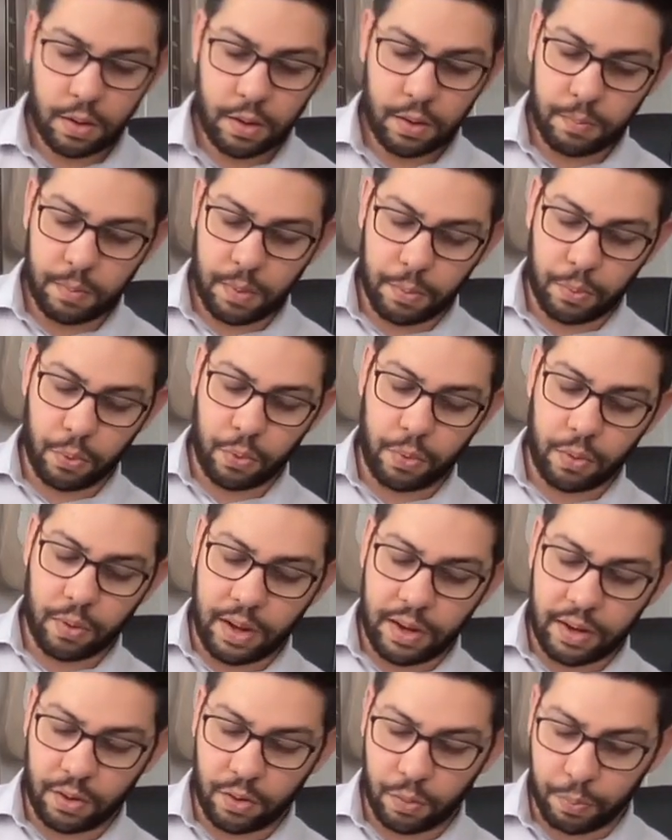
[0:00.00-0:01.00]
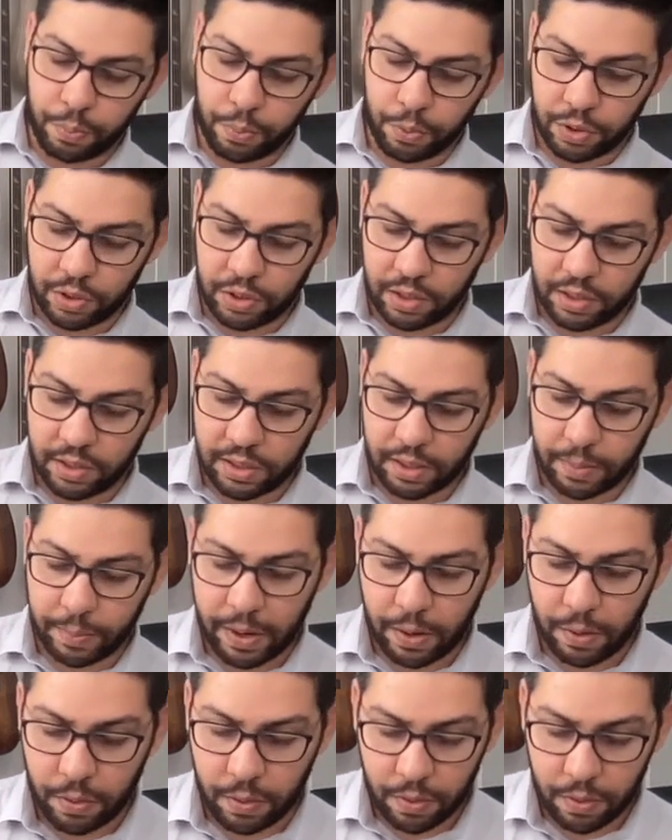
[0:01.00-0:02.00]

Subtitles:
Maybe I need to boost it somehow.